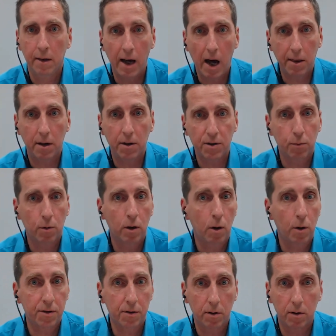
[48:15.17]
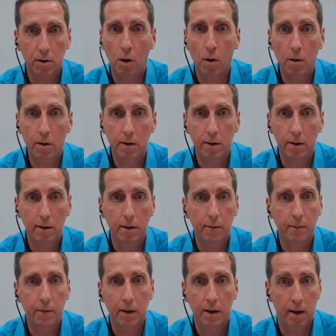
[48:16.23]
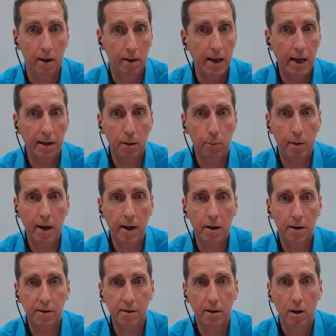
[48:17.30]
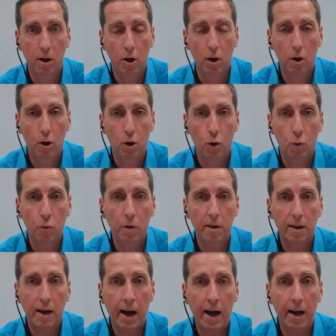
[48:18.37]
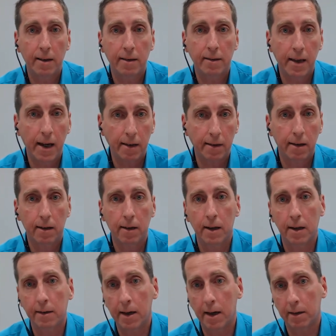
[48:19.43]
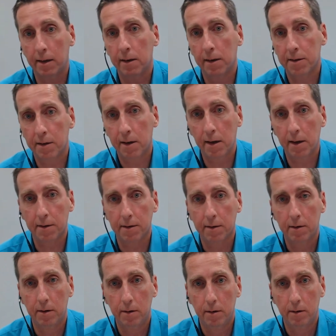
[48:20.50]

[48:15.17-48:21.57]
The others were also tall, athletic players with high technical and tactical skills.